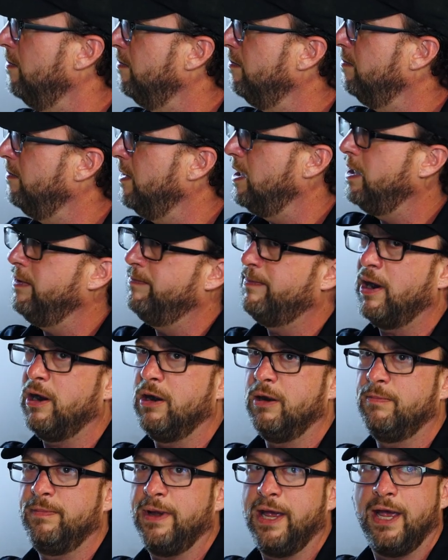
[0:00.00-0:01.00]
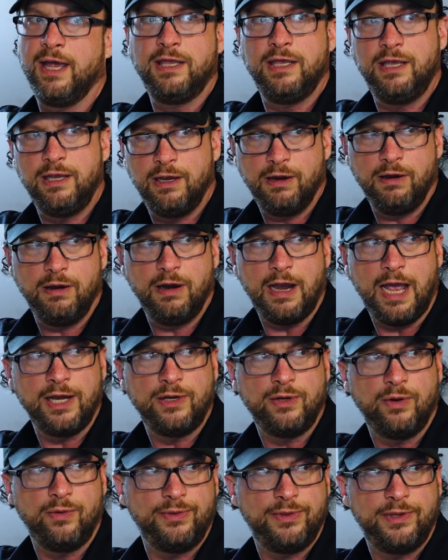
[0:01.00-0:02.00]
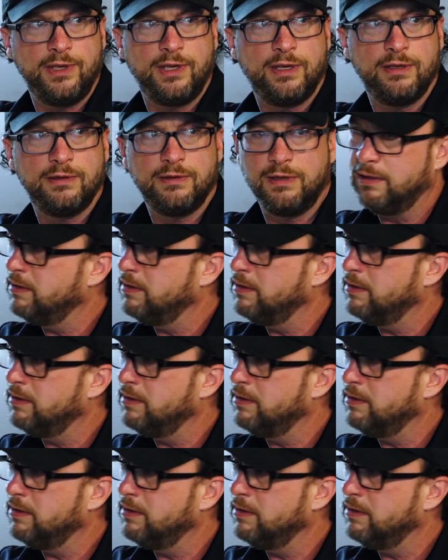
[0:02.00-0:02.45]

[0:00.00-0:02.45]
mini bar back here, I don't think,